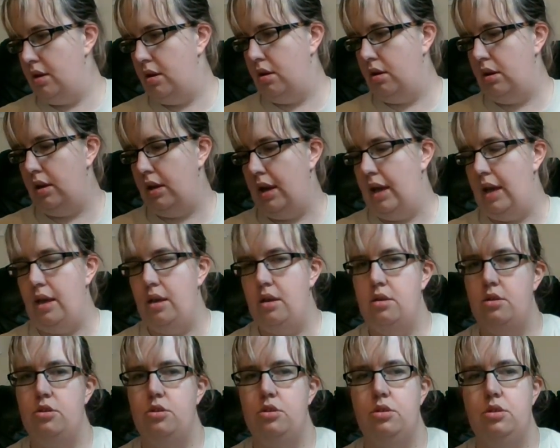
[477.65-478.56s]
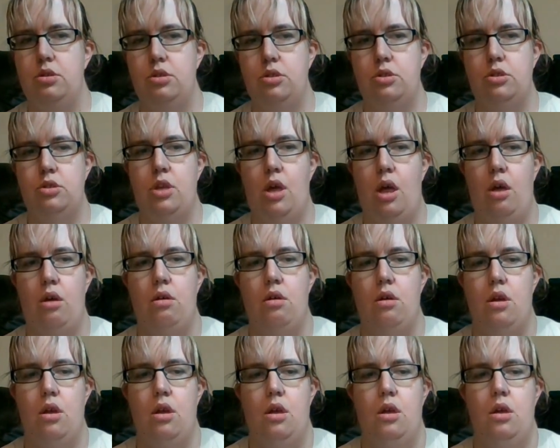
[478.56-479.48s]
Okay. So
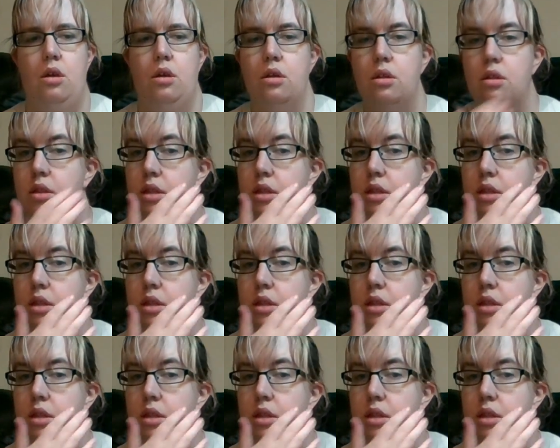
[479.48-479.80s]
the